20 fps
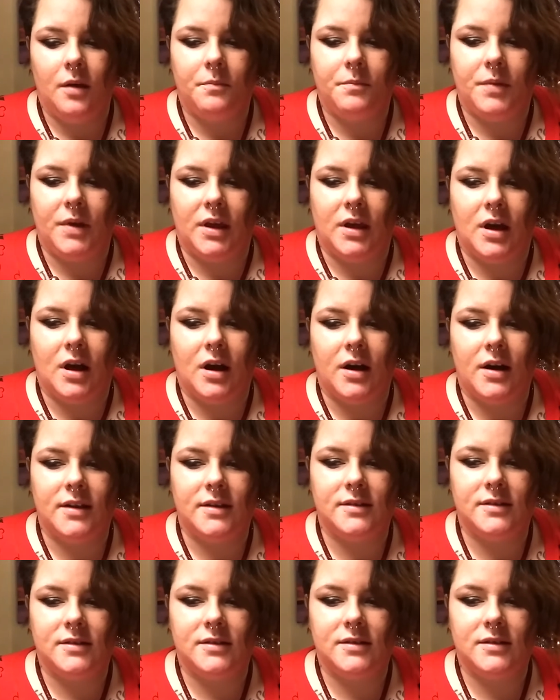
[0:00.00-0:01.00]

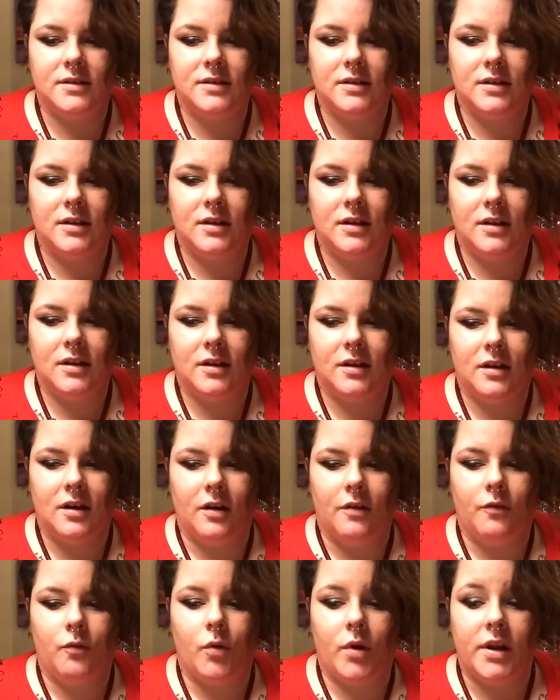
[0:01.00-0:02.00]
because
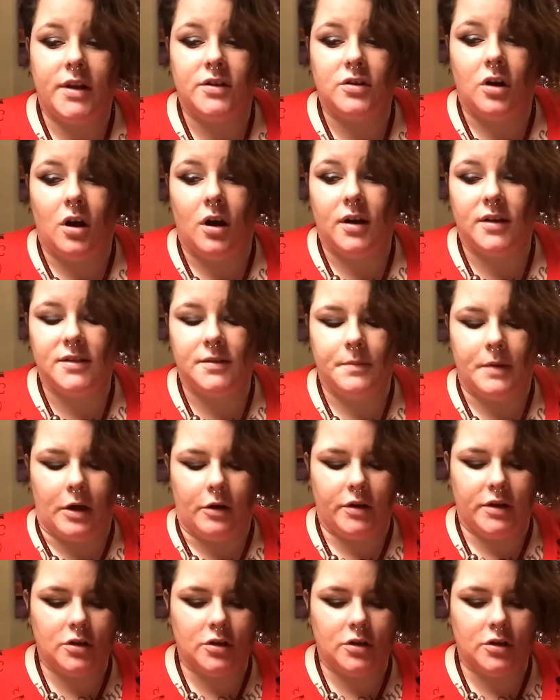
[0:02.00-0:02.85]
of what it talks about.